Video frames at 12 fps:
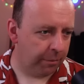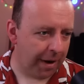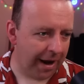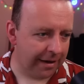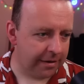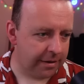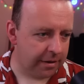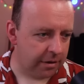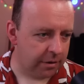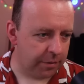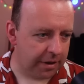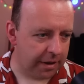the pads,
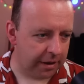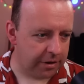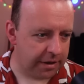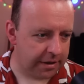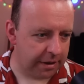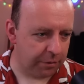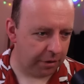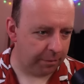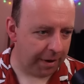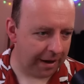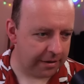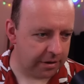so we can actually see what the
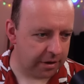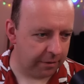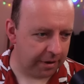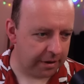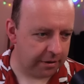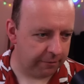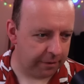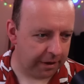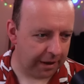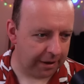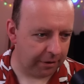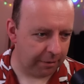pads are doing. So if we
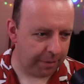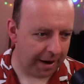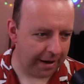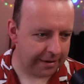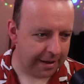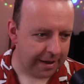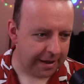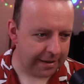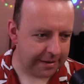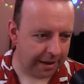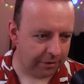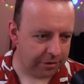click on a pad, it
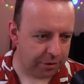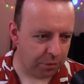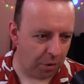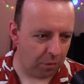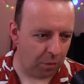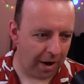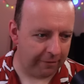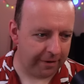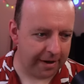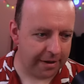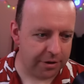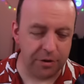tells you what W A V it
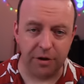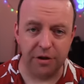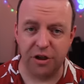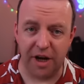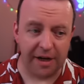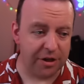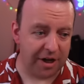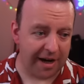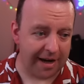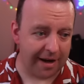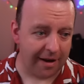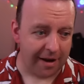is. You can change it
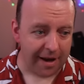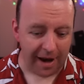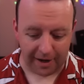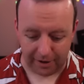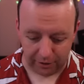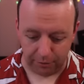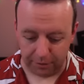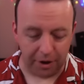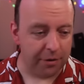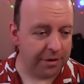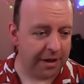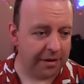here, and it'll
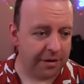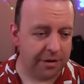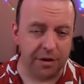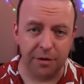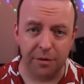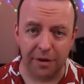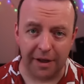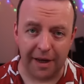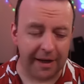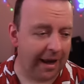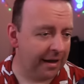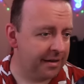upload it to the
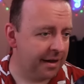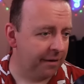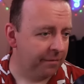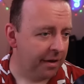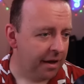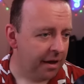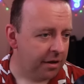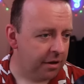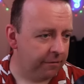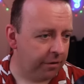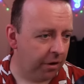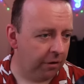Gigcaster.
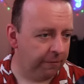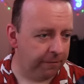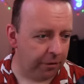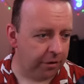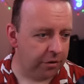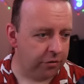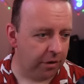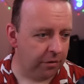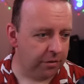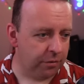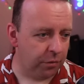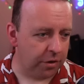You've got foot
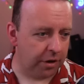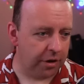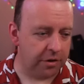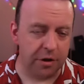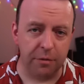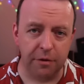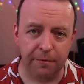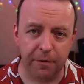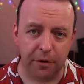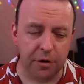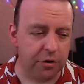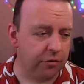controls and what you're going to do with the
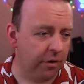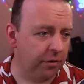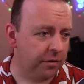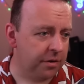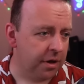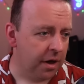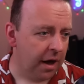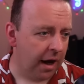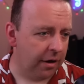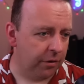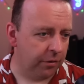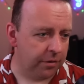foot controls,
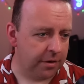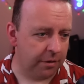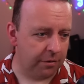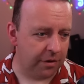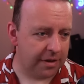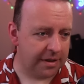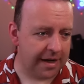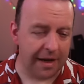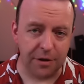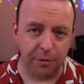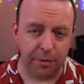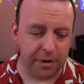and also the
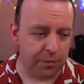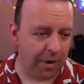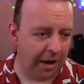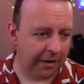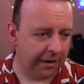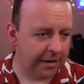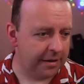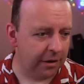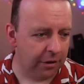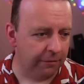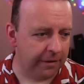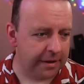setup as well. And these
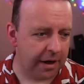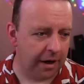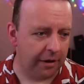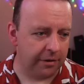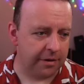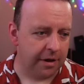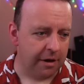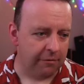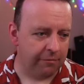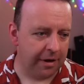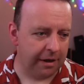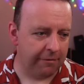lovely dials,
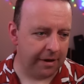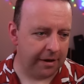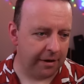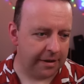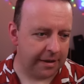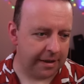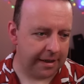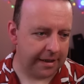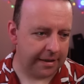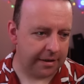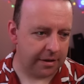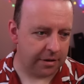really, really nice and
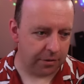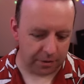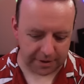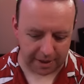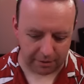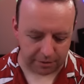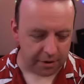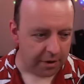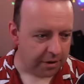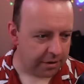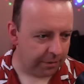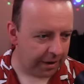easy to sort out.
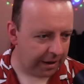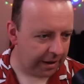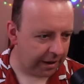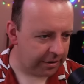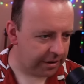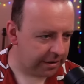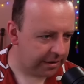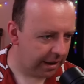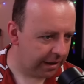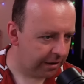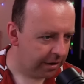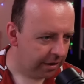So I can actually
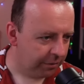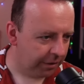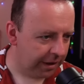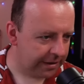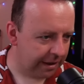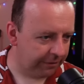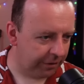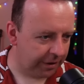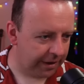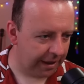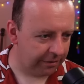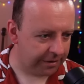say, well, let's have a look
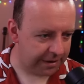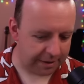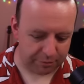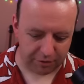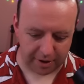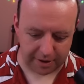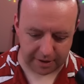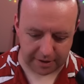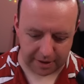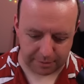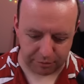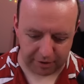at the L C D brightness.
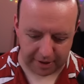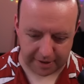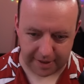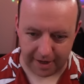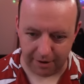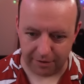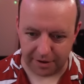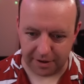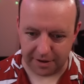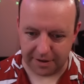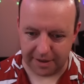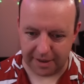Let's bring it down. You
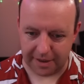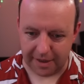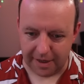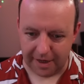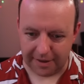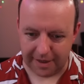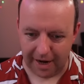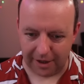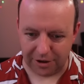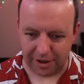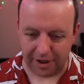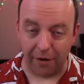can see it's
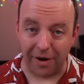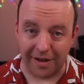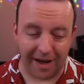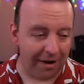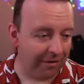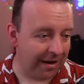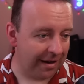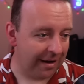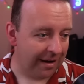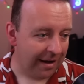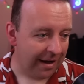actually going down here